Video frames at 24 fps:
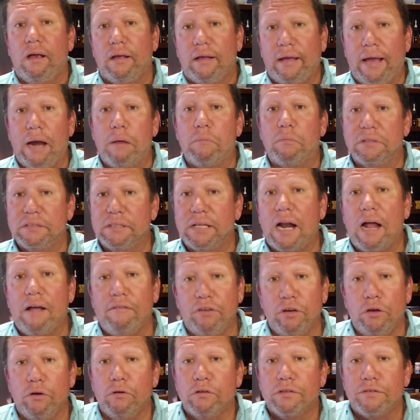cameras that I've
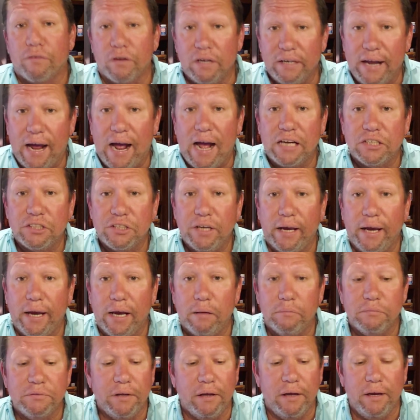used for dash
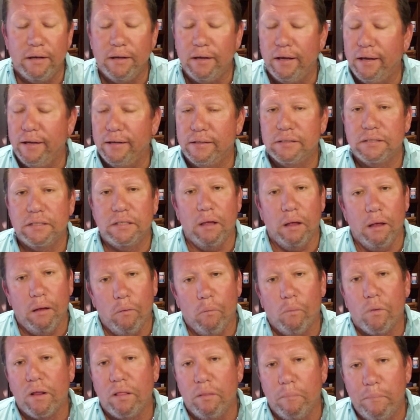cams, it's
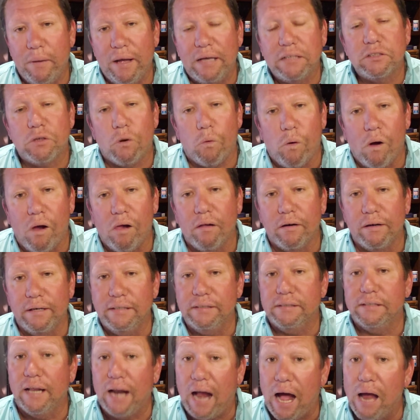one of the best
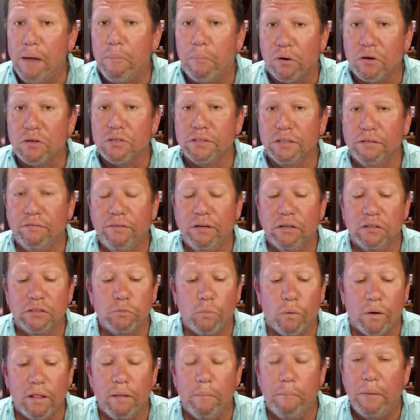qualities that I personally feel. It's
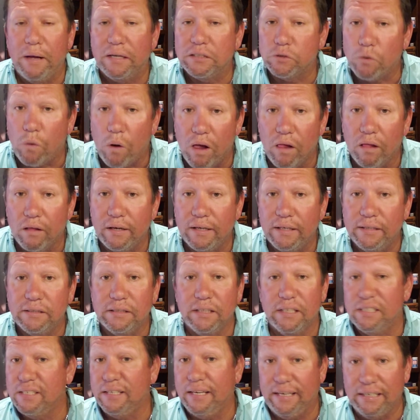one of the best qualities.
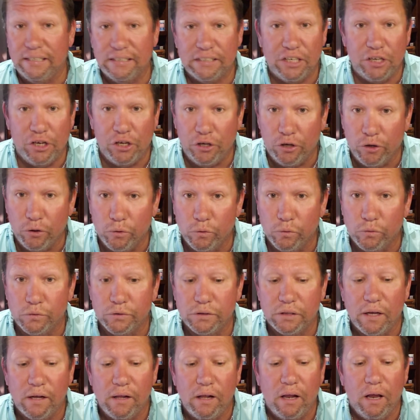It's easy to
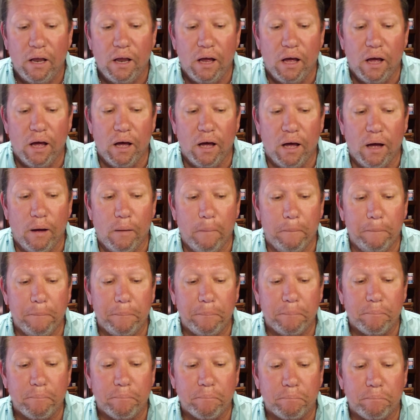use, and
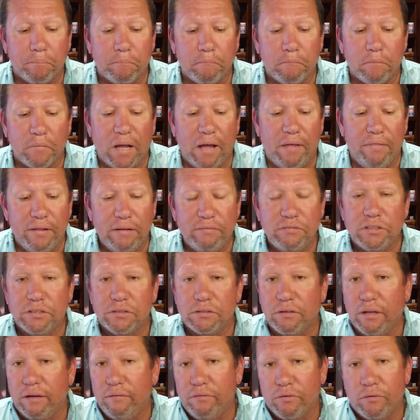they've
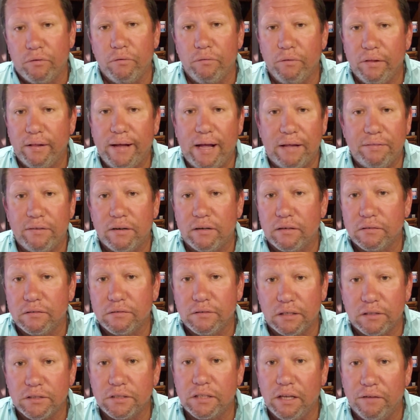really got
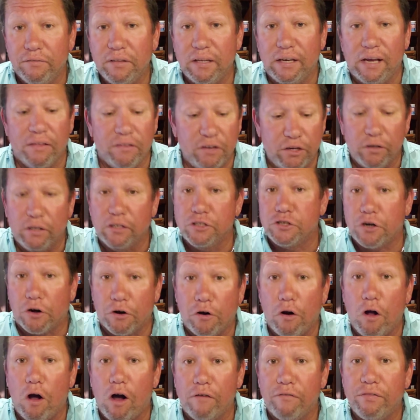their stuff together. You can
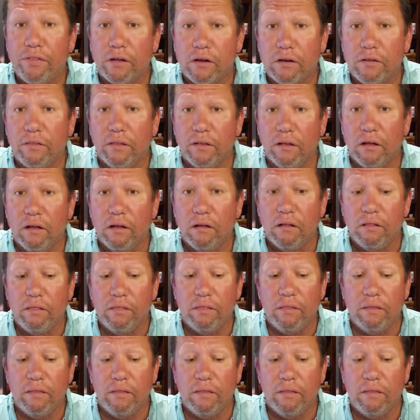turn off the